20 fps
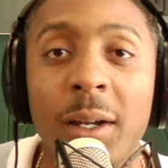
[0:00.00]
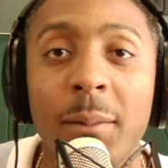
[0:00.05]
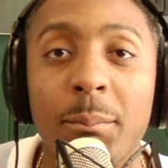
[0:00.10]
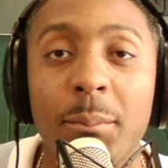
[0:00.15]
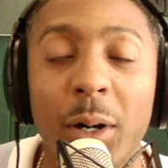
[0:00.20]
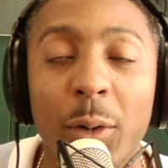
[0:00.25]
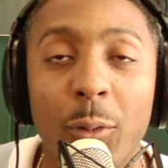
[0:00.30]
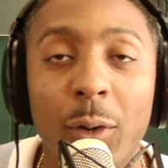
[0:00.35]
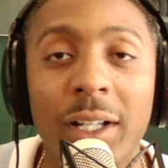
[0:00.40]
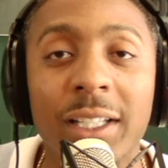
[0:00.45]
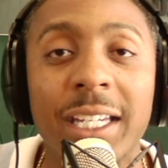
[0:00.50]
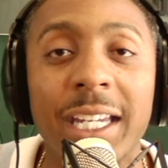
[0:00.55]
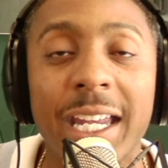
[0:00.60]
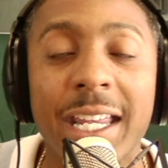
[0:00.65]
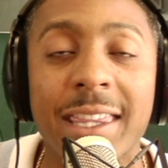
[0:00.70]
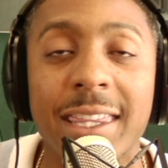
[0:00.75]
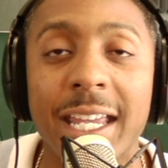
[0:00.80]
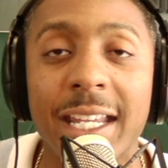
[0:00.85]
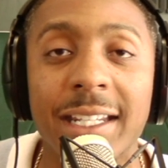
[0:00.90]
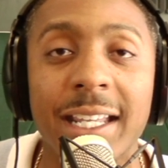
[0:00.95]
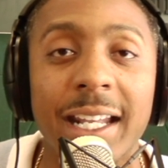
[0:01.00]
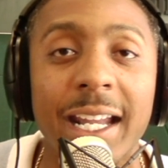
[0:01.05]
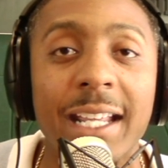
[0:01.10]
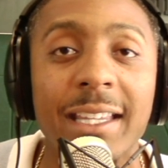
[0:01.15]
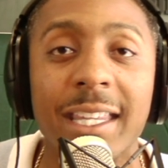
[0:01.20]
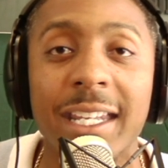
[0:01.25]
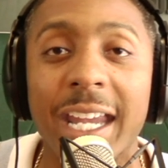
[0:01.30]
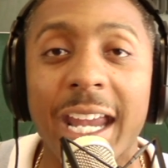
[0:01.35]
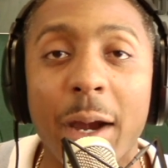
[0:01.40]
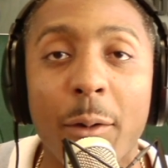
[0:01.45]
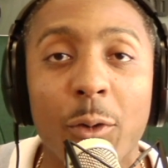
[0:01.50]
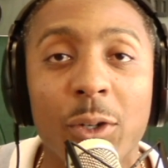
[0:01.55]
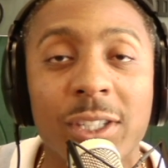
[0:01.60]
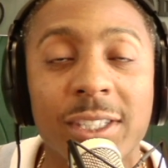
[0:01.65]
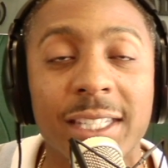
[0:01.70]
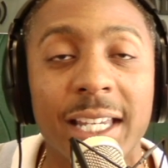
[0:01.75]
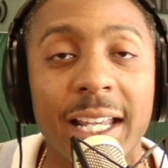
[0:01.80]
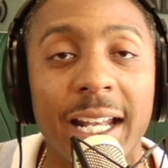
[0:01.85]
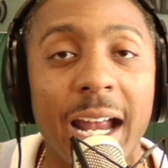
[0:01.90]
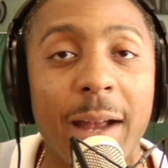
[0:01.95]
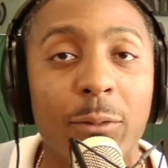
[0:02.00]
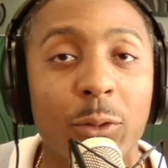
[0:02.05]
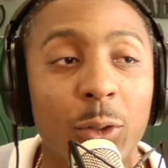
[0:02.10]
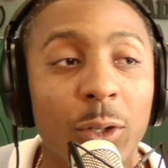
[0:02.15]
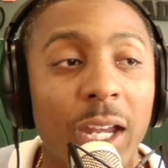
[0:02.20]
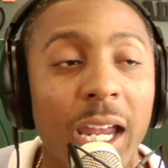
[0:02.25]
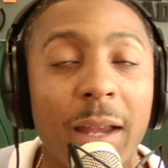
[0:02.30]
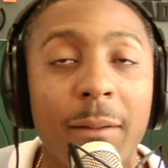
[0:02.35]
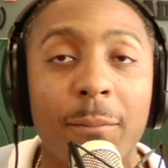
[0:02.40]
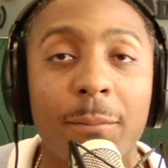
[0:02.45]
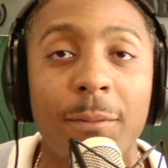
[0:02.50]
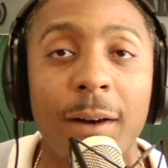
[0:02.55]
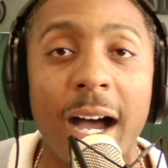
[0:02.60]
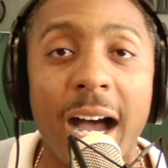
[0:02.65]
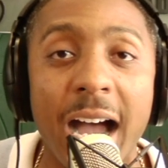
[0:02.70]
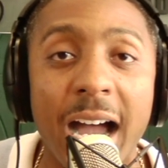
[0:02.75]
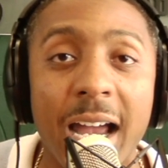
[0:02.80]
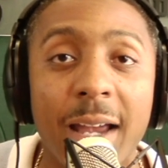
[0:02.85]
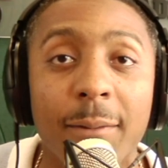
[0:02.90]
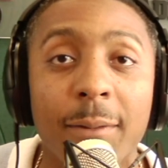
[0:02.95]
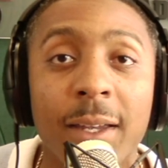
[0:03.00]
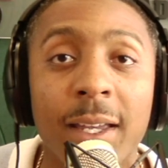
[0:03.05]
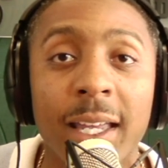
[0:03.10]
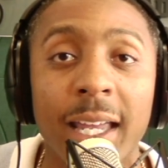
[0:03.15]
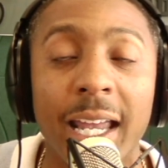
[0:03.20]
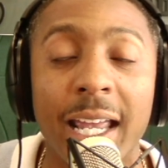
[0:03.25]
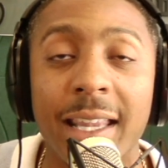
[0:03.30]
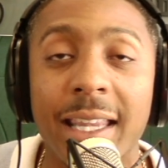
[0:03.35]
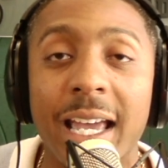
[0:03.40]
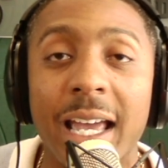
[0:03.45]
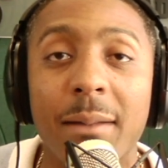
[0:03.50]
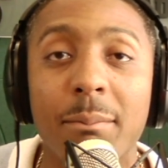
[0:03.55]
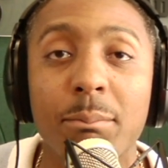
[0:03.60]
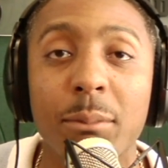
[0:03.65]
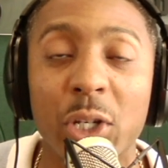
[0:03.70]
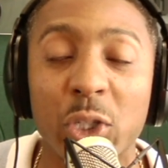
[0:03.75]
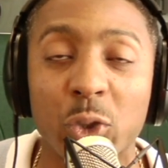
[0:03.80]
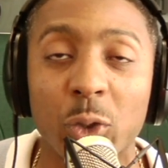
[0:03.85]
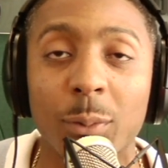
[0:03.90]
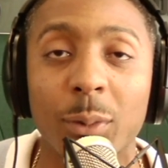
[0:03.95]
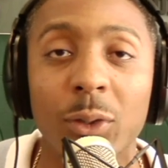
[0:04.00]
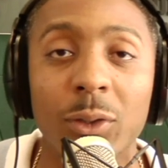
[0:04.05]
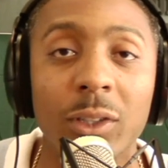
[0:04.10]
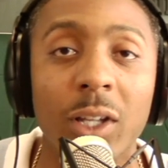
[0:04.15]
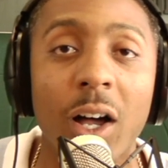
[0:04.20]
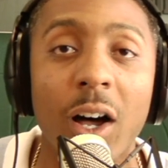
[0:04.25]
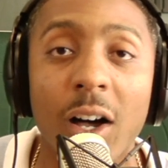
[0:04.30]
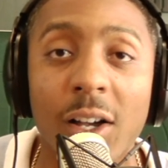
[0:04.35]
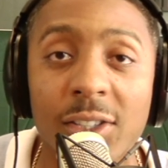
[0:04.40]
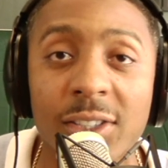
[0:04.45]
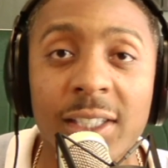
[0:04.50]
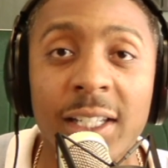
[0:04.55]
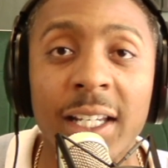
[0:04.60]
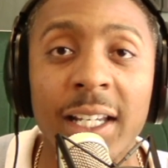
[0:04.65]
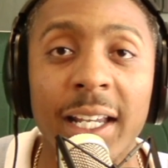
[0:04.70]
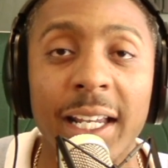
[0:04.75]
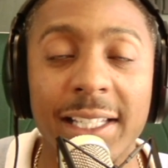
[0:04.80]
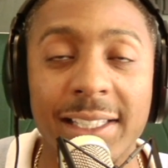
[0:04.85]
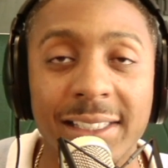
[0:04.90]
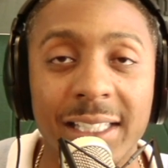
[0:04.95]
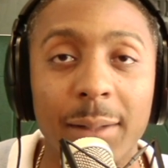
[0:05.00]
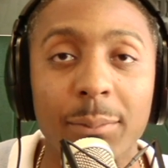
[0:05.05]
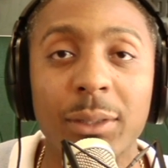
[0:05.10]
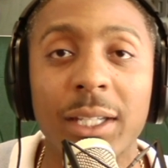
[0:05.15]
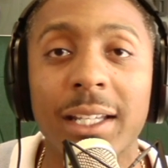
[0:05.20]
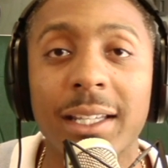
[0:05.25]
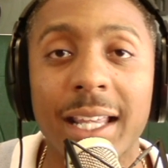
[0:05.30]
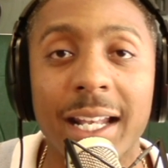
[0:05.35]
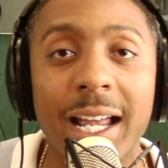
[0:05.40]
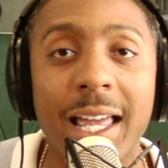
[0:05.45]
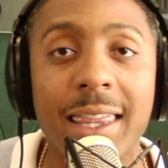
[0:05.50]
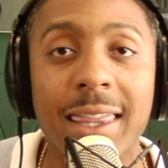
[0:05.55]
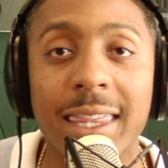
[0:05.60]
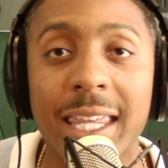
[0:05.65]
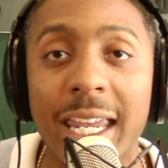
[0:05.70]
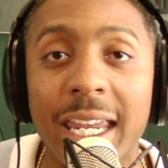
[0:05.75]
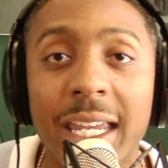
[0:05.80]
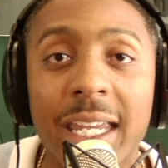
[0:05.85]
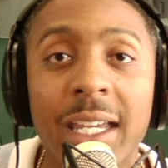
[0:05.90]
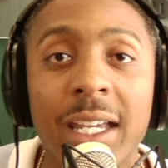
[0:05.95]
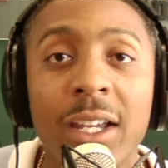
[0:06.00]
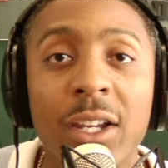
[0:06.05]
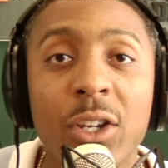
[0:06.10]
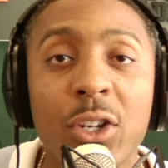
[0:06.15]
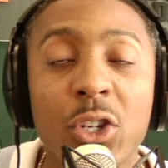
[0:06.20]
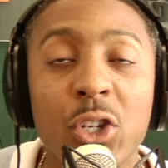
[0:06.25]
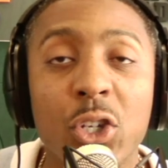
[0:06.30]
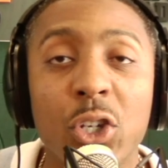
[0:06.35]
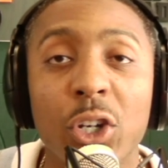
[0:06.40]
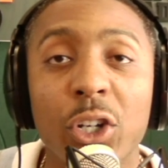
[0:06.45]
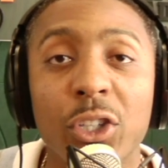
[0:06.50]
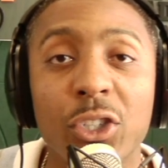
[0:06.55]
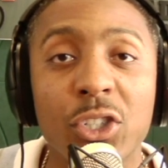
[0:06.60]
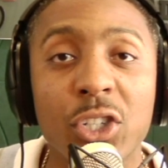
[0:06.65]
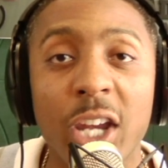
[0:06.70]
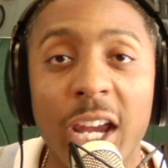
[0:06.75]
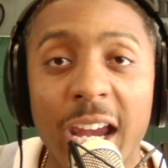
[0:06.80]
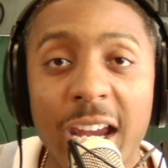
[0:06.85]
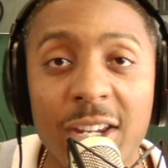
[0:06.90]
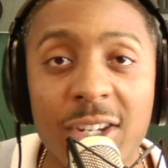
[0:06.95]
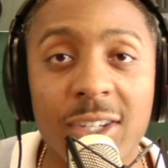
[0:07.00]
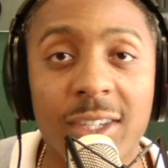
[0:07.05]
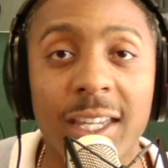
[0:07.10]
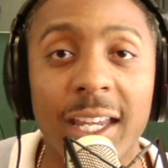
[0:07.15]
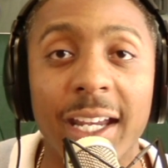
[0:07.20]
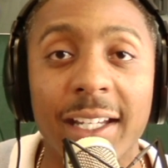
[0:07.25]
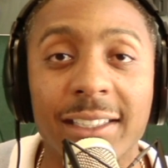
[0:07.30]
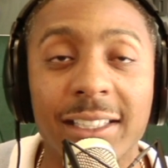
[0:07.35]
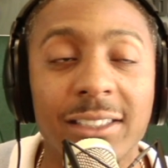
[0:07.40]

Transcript: But one key thing that Anthony Edwards said after Game 5 and that miserable loss is something that I think should change things.